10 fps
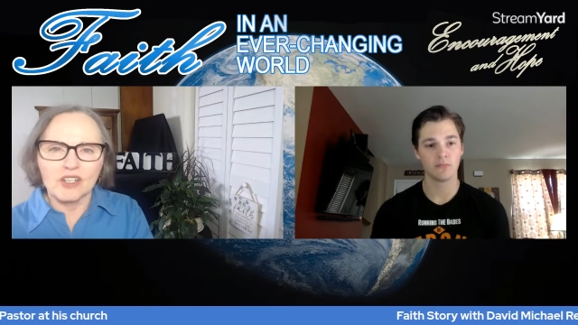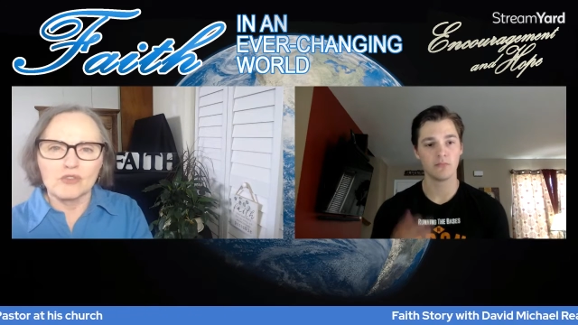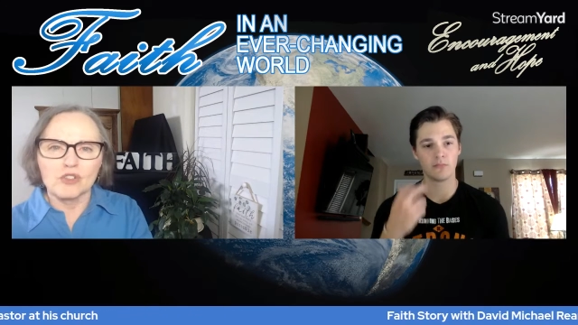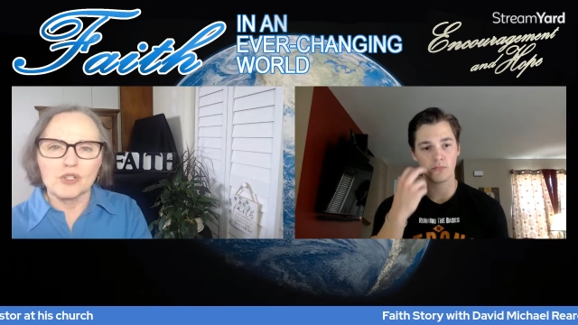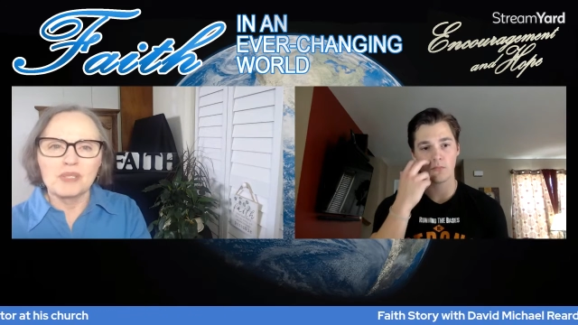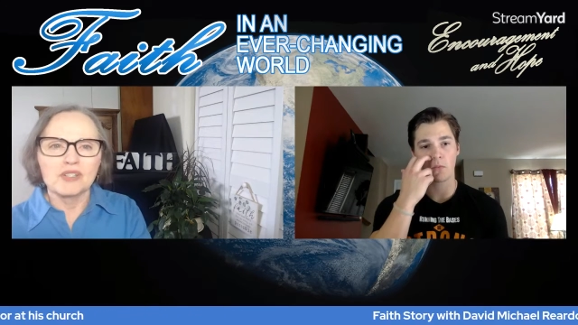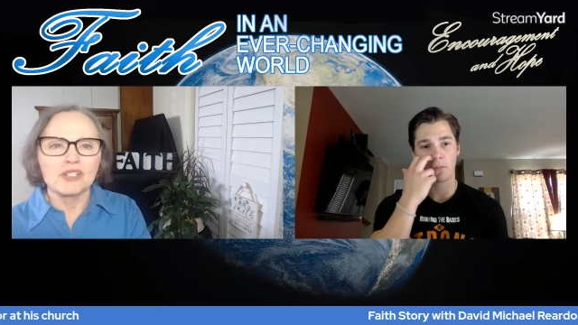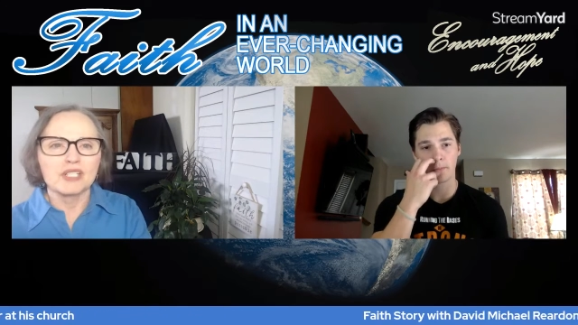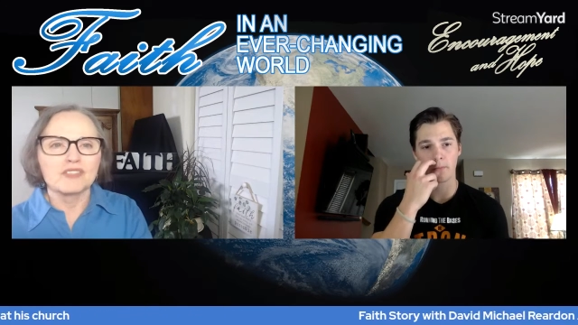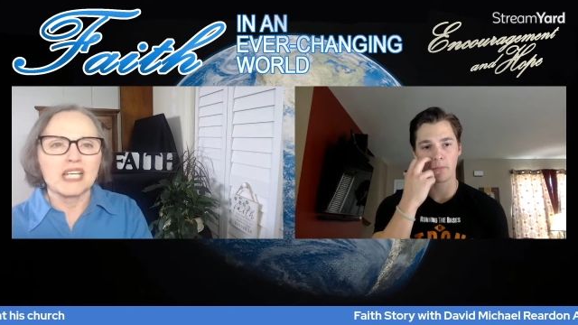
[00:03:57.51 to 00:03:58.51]
Speaker 1: over a
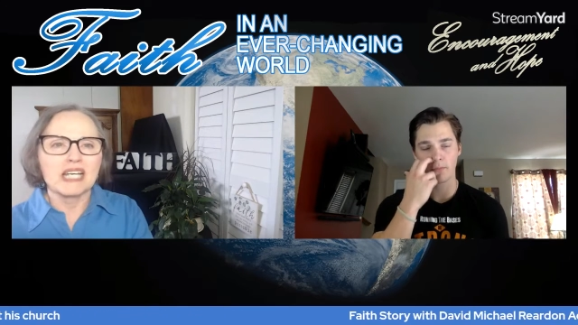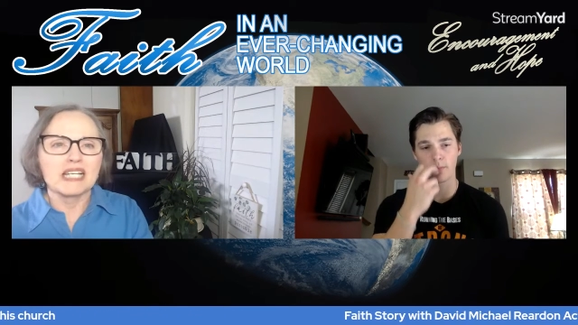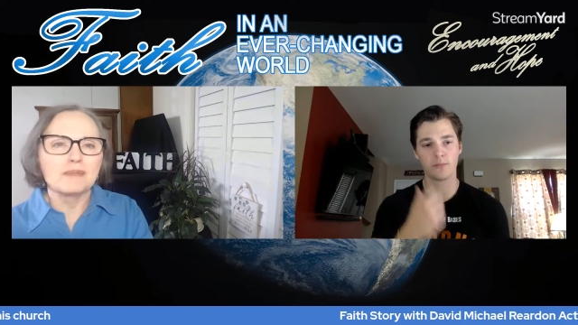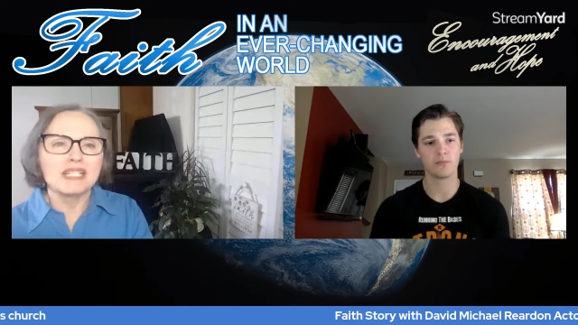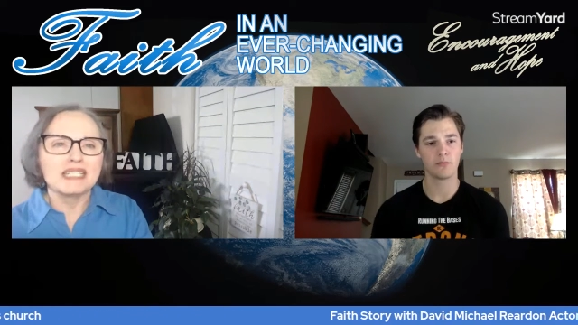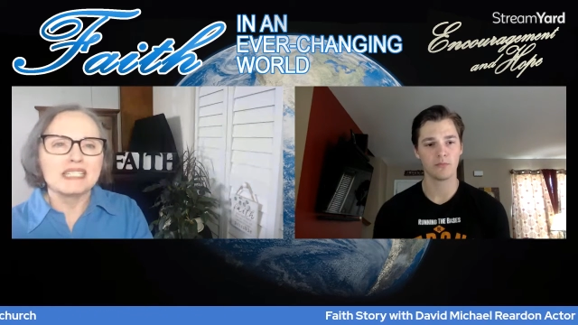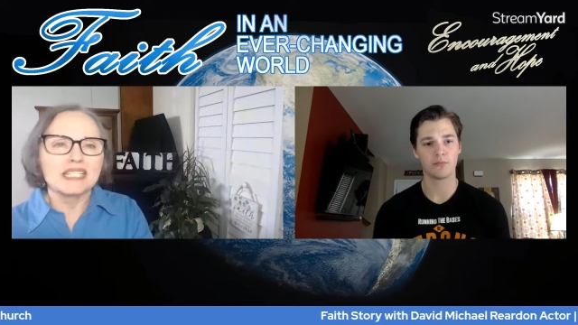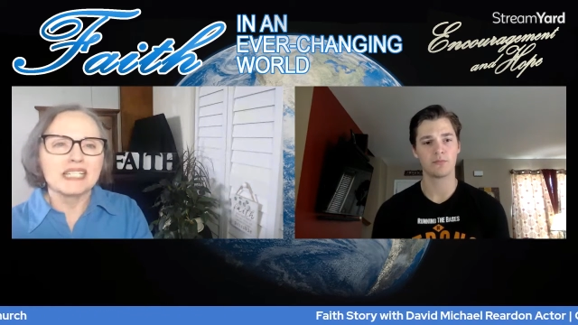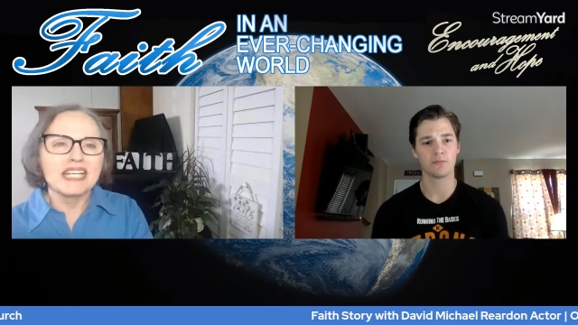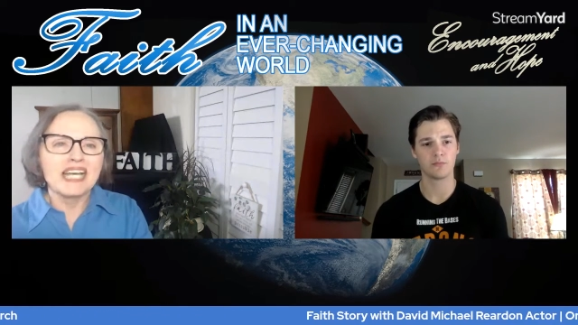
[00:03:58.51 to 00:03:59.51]
period of time. And
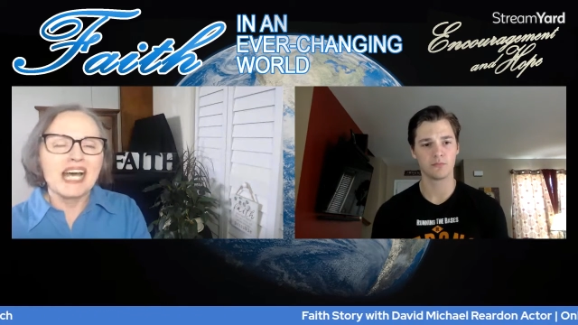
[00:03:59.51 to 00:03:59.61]
uh,